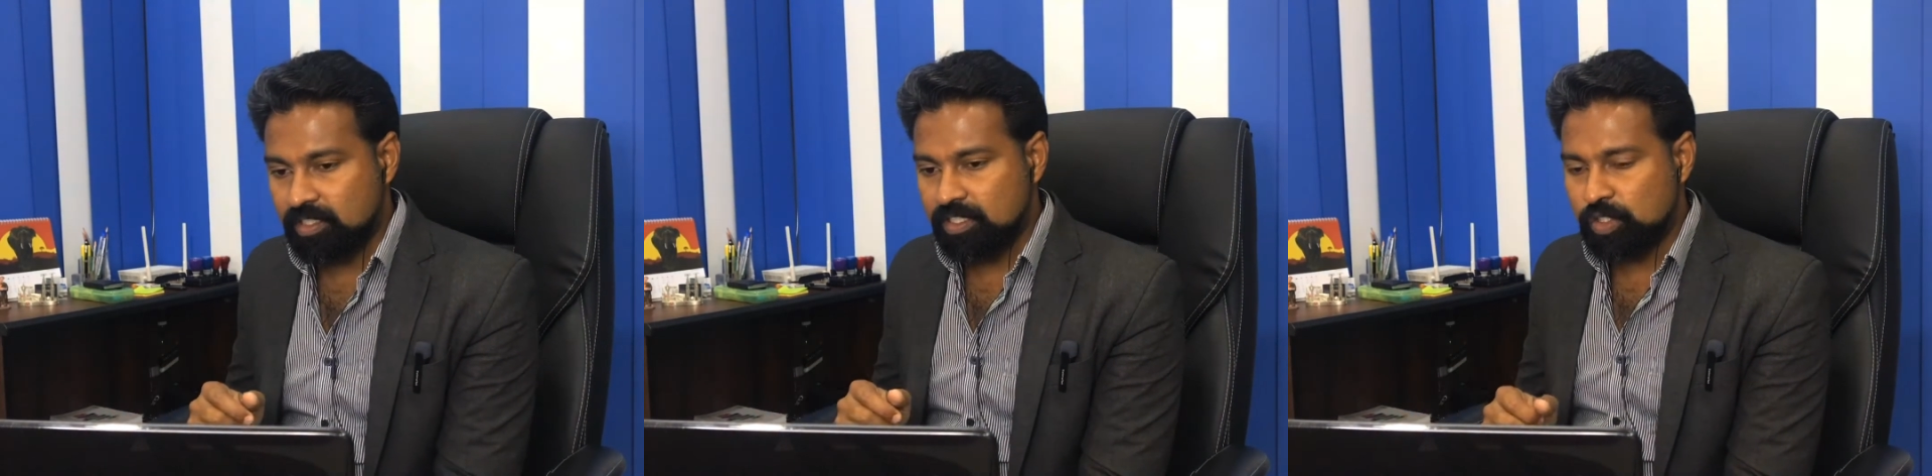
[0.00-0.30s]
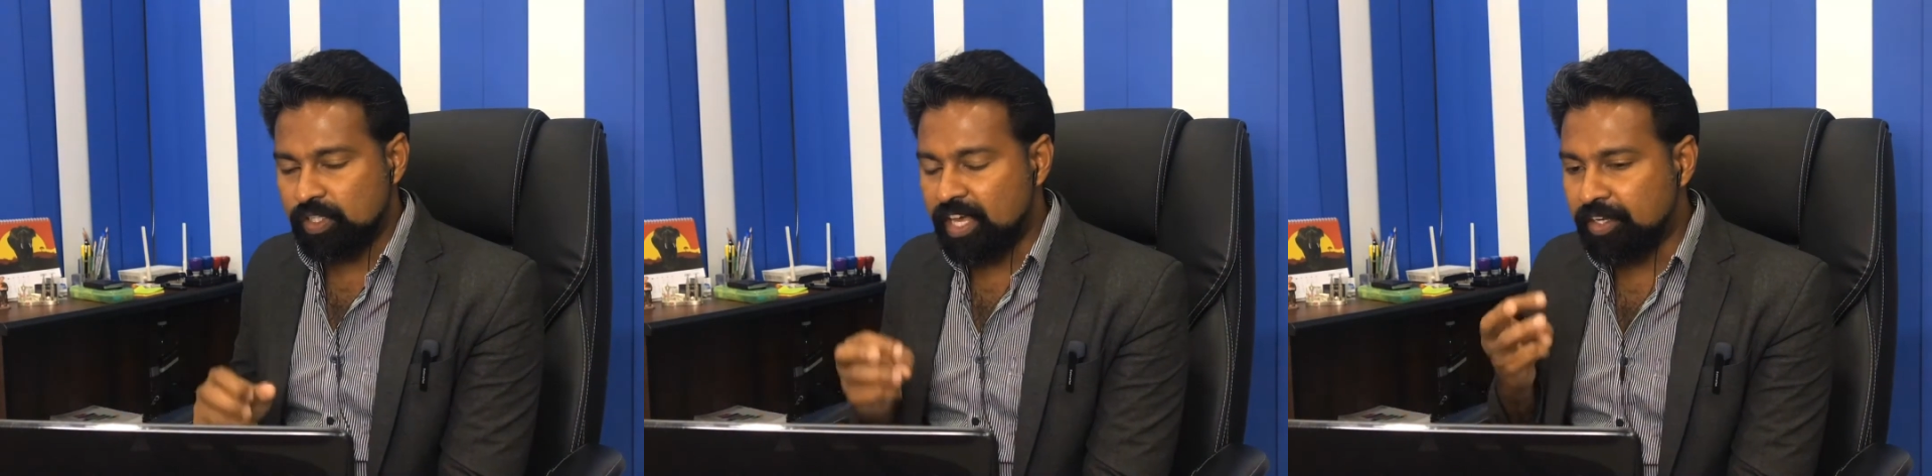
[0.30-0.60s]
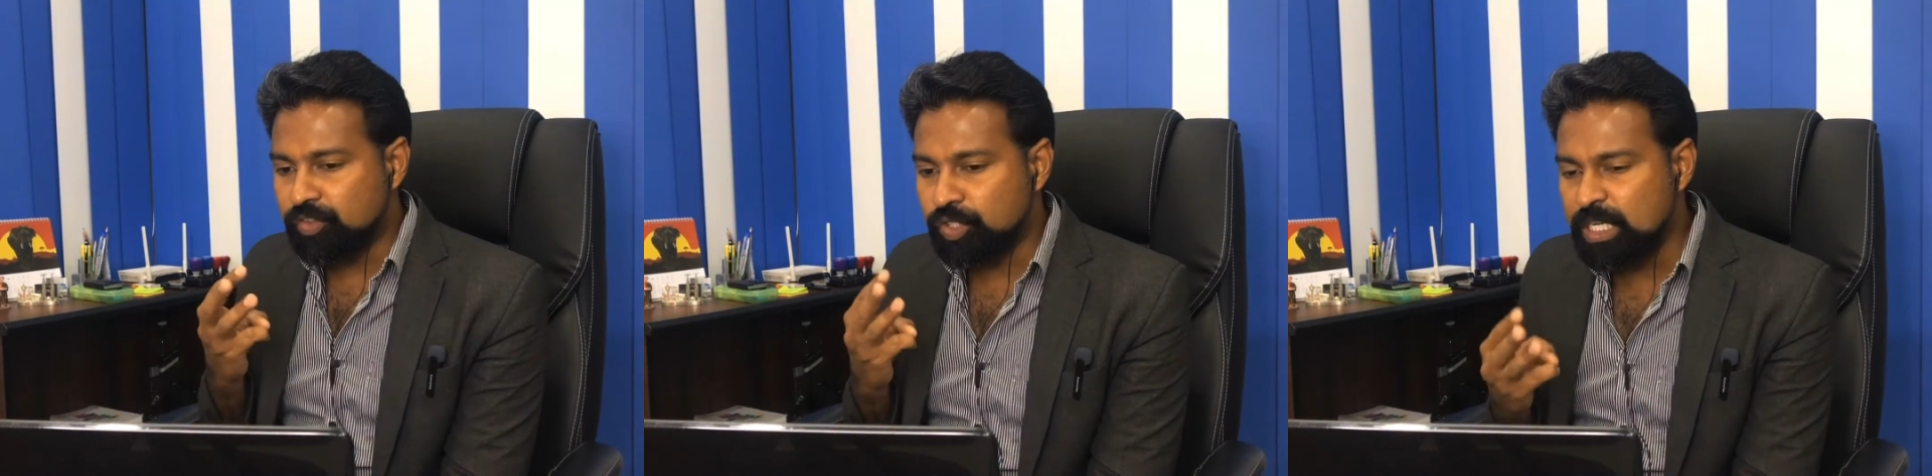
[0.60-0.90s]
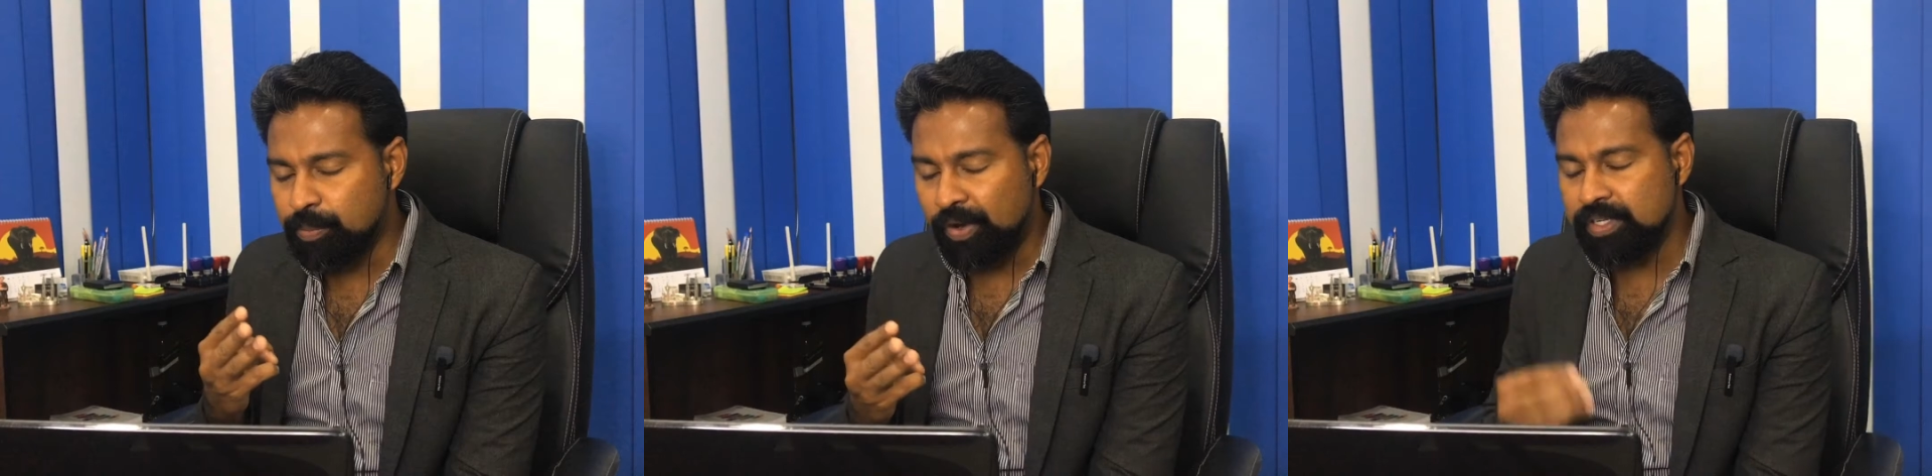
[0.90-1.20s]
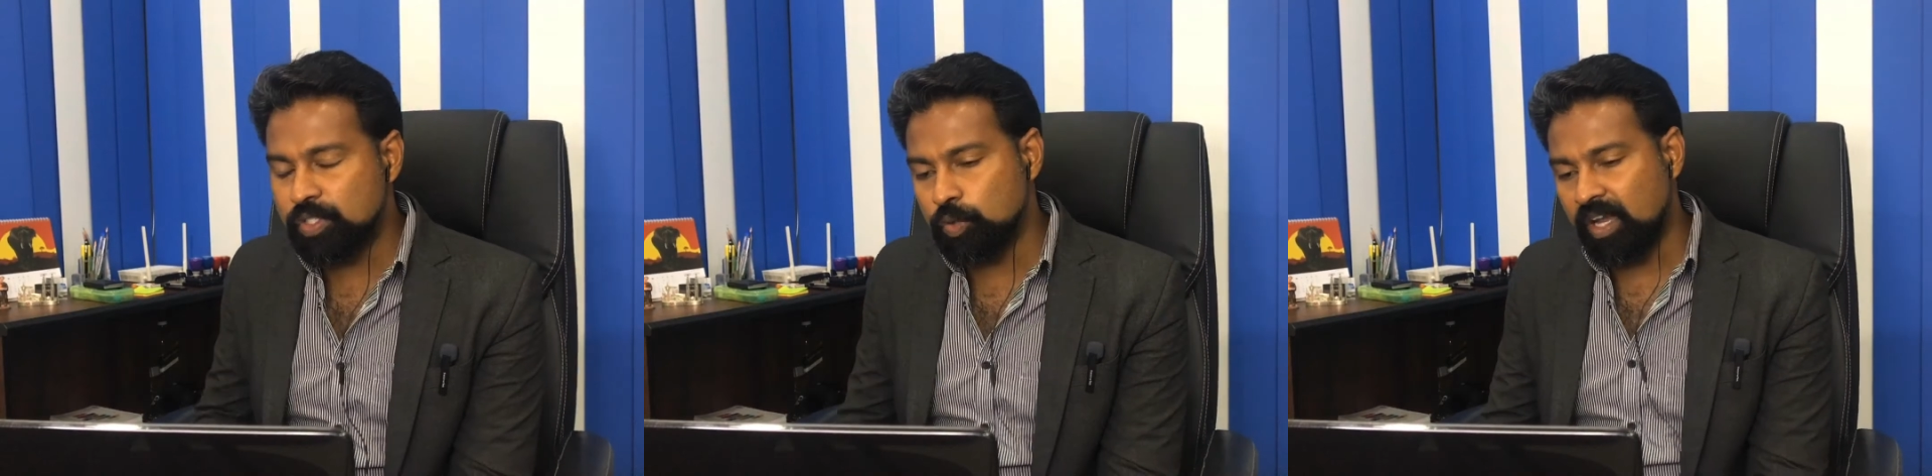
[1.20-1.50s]
So there are 3
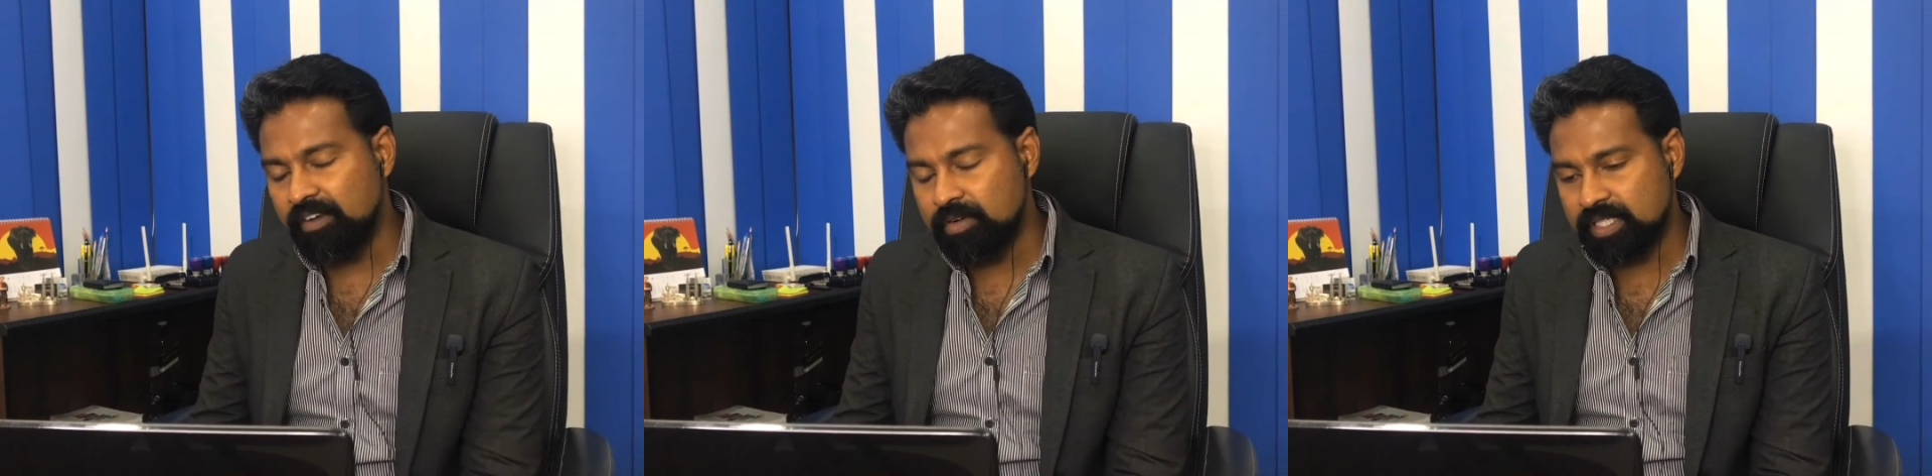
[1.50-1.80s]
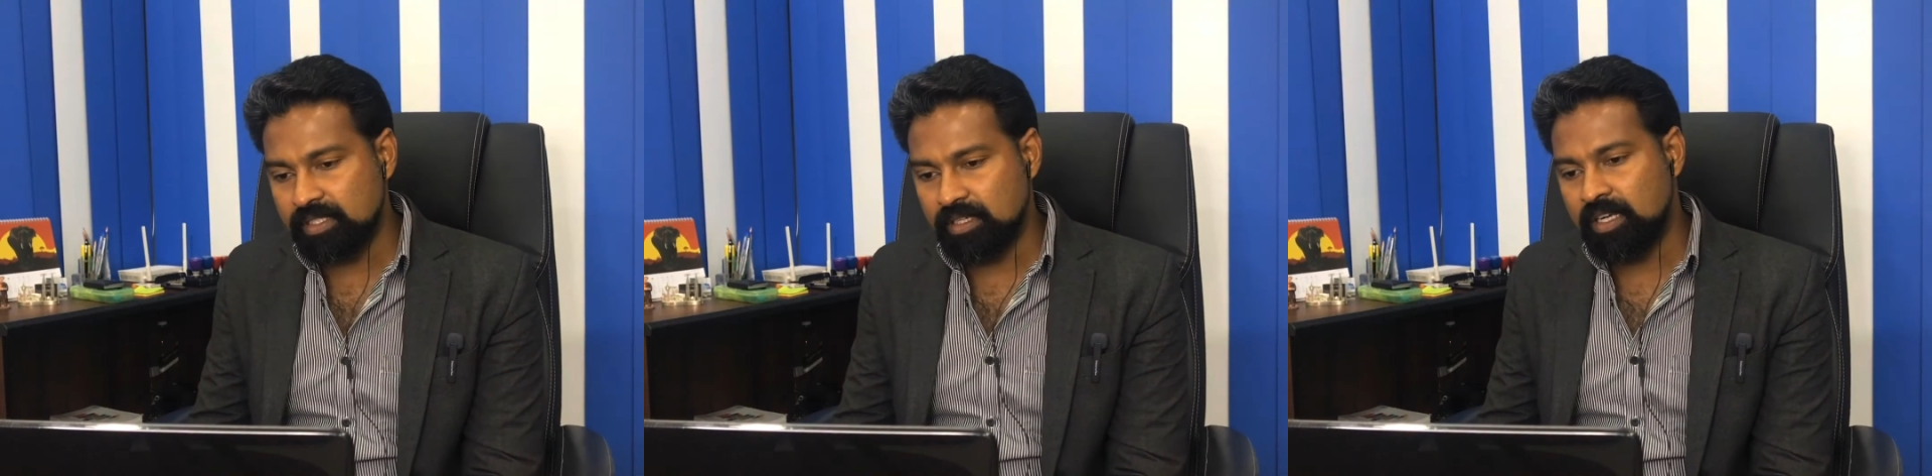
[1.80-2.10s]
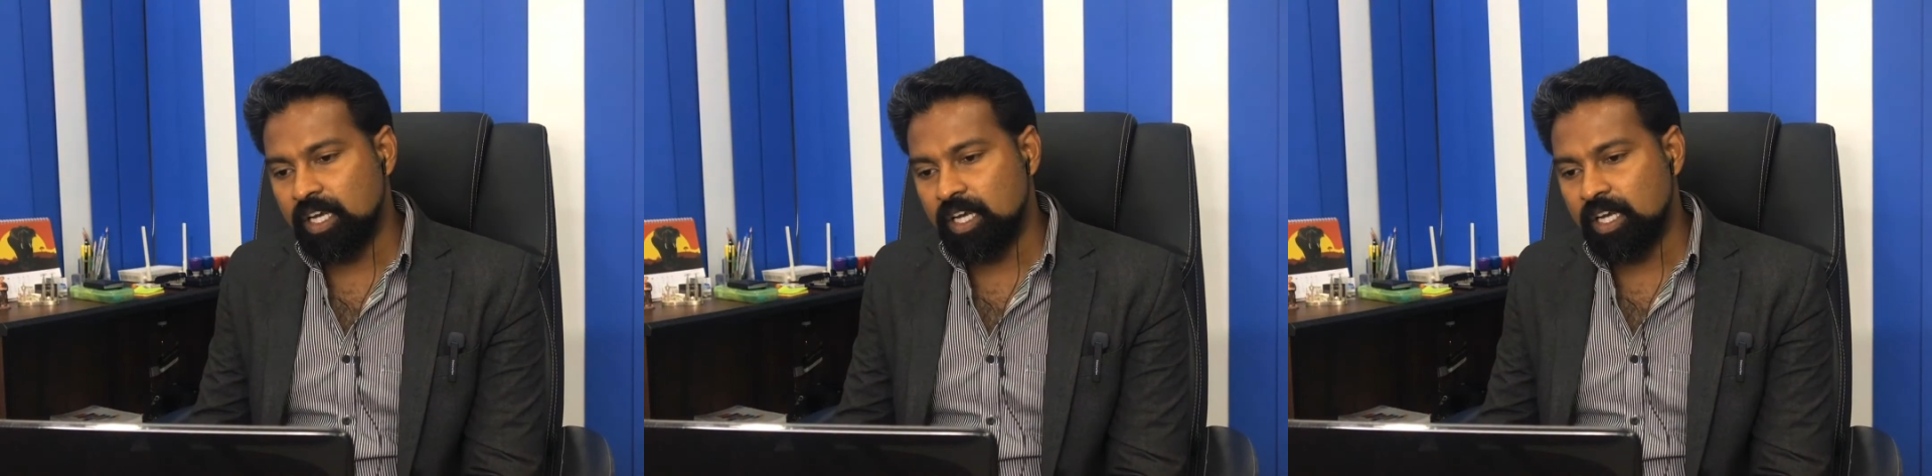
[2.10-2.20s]
points you have written.